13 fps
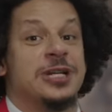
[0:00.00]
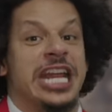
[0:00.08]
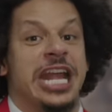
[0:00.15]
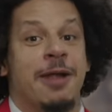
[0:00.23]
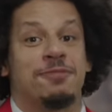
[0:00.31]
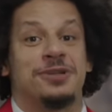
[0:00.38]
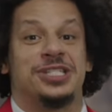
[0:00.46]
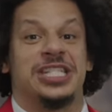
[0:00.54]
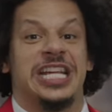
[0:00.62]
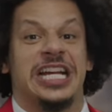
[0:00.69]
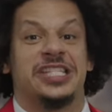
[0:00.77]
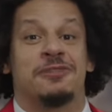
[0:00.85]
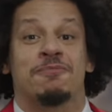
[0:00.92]
get Opera
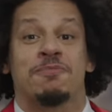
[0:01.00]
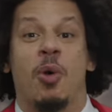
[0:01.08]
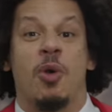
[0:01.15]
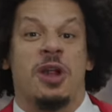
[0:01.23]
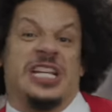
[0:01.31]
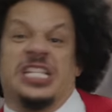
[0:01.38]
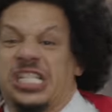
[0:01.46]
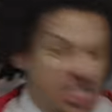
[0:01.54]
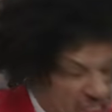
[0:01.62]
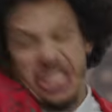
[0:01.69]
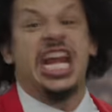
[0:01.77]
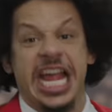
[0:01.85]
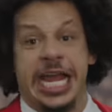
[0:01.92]
GX, you're boring as
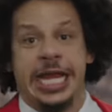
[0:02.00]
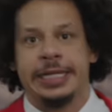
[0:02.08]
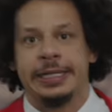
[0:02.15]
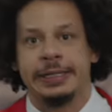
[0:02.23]
shit!